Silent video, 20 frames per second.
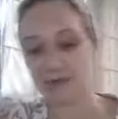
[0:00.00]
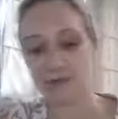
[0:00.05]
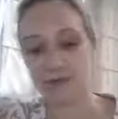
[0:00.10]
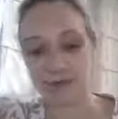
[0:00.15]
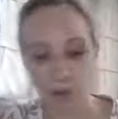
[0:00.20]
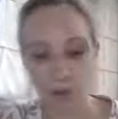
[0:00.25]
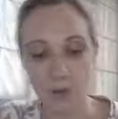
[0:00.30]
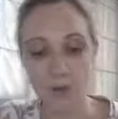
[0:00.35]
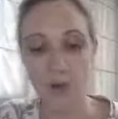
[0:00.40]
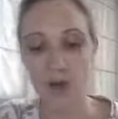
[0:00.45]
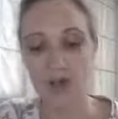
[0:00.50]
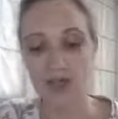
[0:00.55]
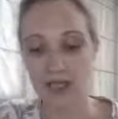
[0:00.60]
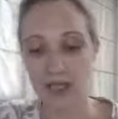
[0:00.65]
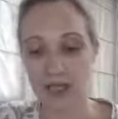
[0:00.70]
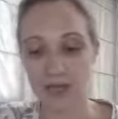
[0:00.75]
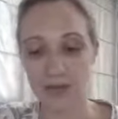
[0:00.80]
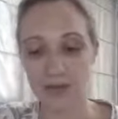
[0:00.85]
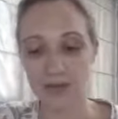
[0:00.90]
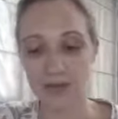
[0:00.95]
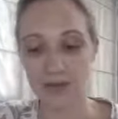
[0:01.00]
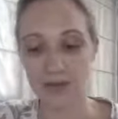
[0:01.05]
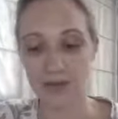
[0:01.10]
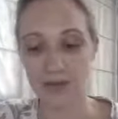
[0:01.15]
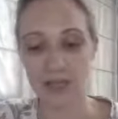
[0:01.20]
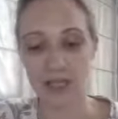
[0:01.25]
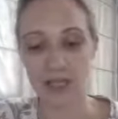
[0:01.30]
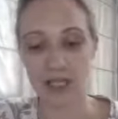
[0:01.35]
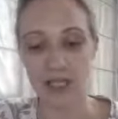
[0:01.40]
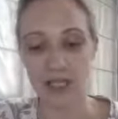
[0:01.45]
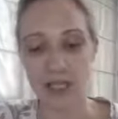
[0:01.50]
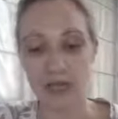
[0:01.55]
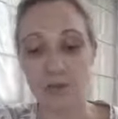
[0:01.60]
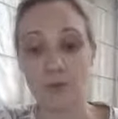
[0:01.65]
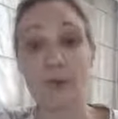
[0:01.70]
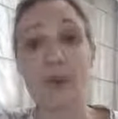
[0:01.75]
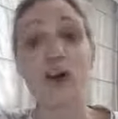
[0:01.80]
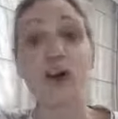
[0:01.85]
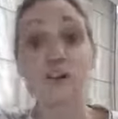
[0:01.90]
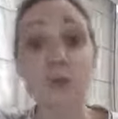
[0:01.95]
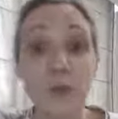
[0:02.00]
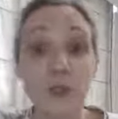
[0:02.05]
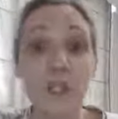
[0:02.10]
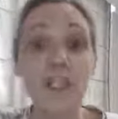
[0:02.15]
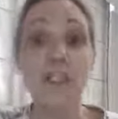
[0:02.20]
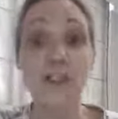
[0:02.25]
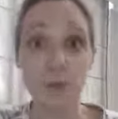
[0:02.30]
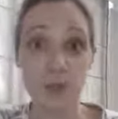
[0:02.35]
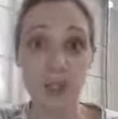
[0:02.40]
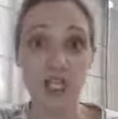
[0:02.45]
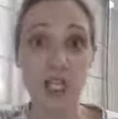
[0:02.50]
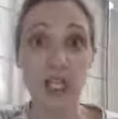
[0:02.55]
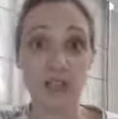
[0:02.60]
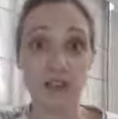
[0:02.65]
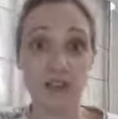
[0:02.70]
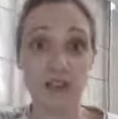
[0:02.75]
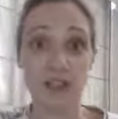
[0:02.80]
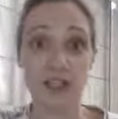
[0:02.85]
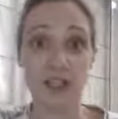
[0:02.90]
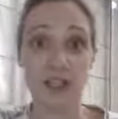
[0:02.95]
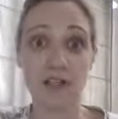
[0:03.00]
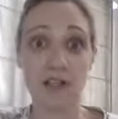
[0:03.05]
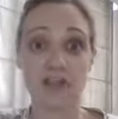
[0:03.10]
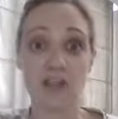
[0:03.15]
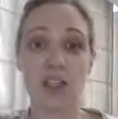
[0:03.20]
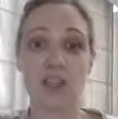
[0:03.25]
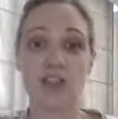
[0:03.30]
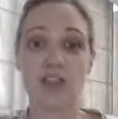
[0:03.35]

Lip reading: from ourselves, because we need to protect ourselves.